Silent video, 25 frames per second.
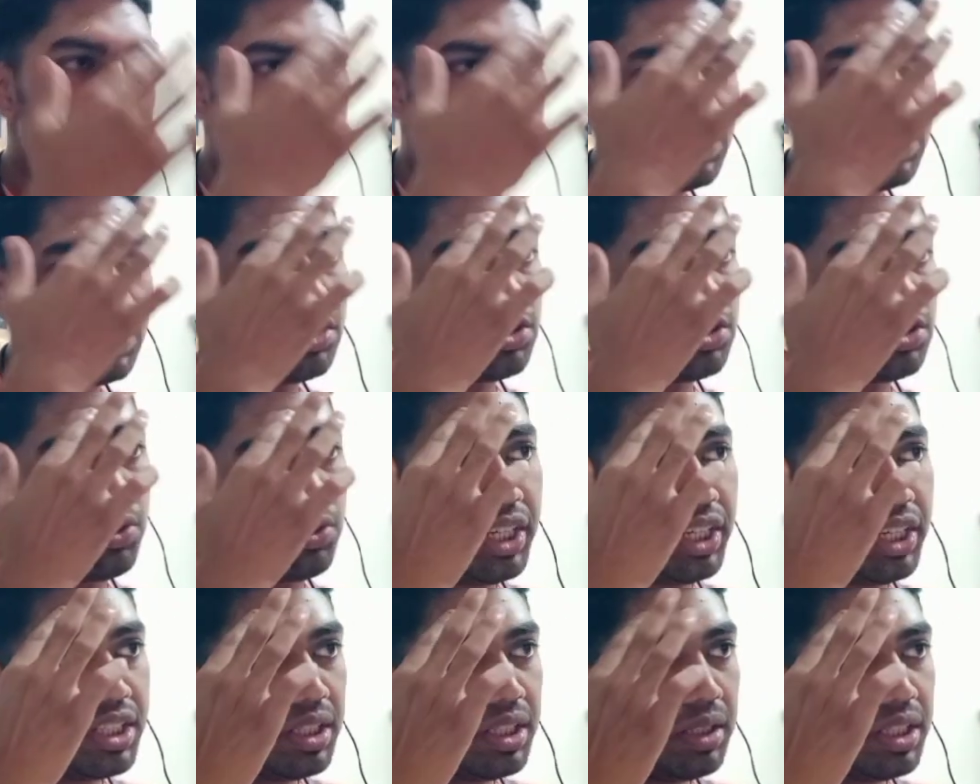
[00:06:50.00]
It is
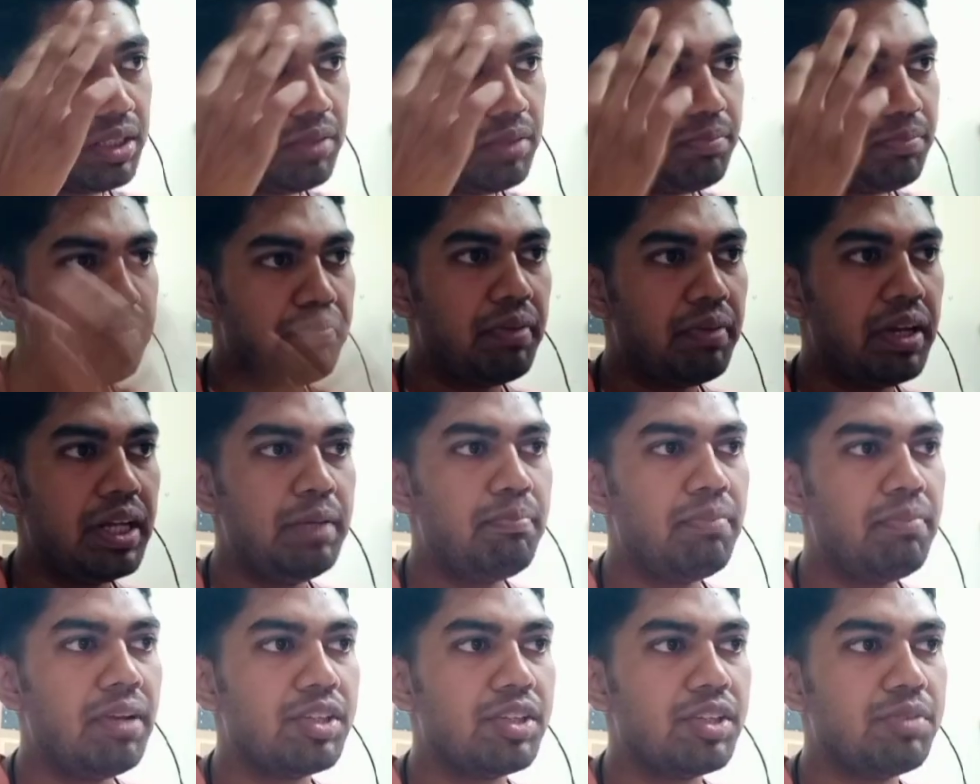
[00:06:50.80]
going in the
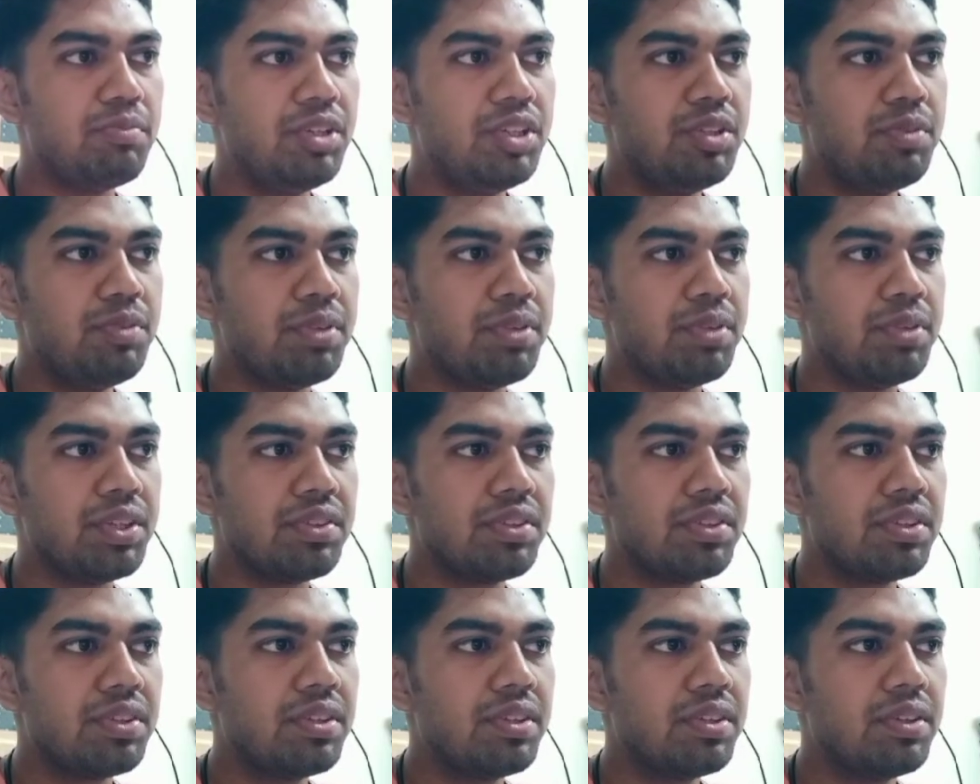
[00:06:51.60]
periplasmic
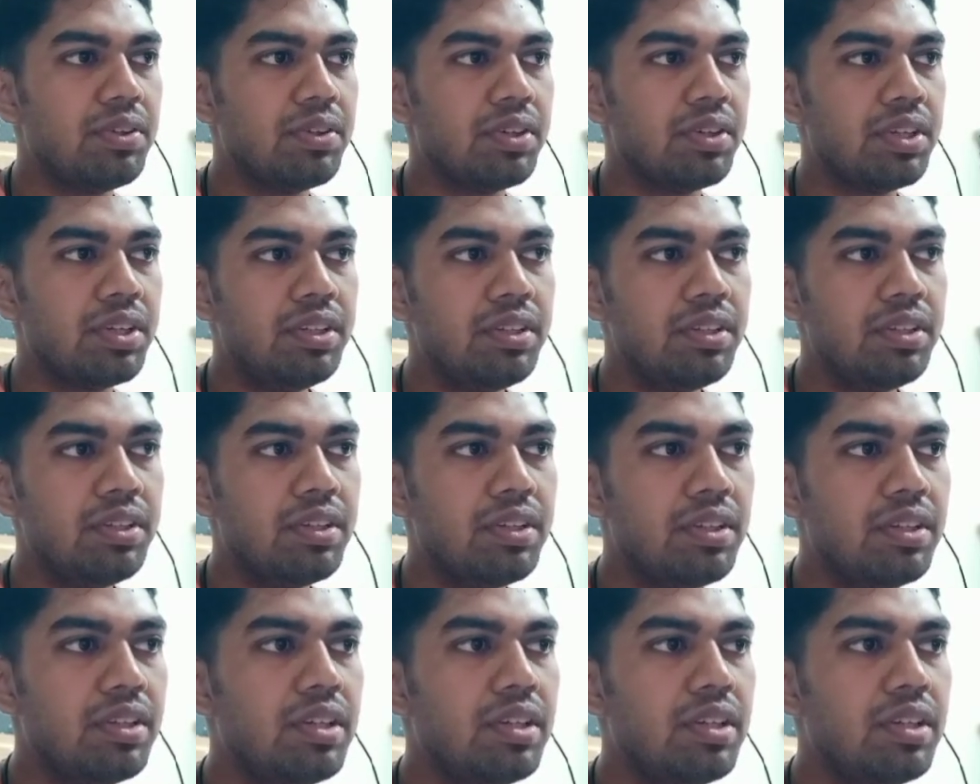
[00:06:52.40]
space, okay?